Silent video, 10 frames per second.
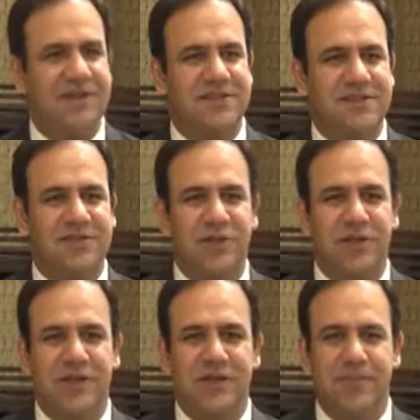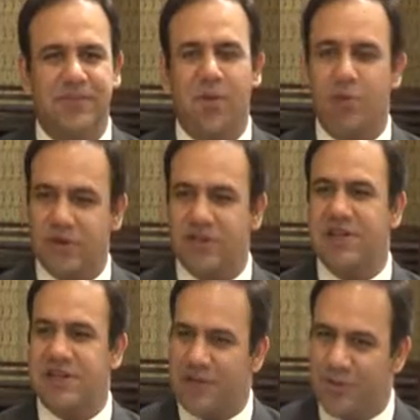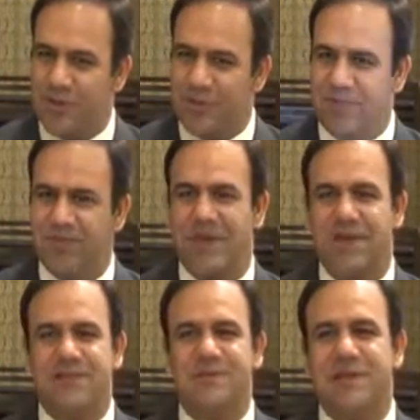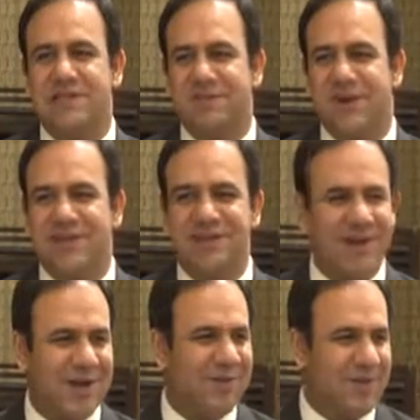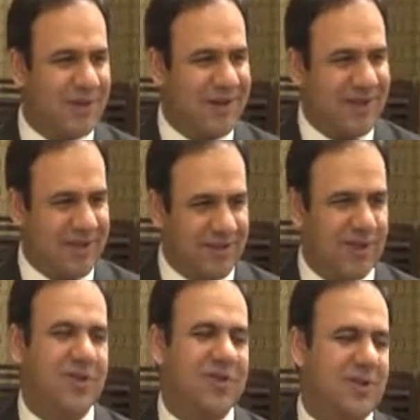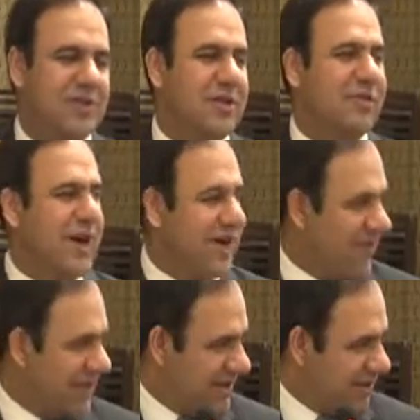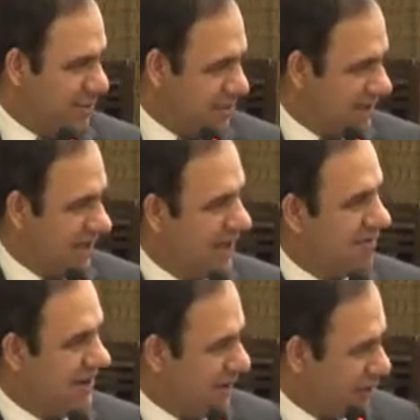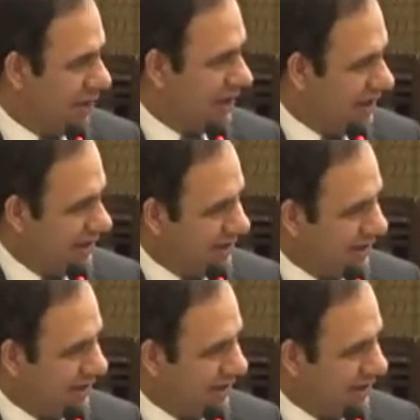It's a story worth taking home, especially by the younger people in this audience. Also, in my defense, I'm losing hair very quickly.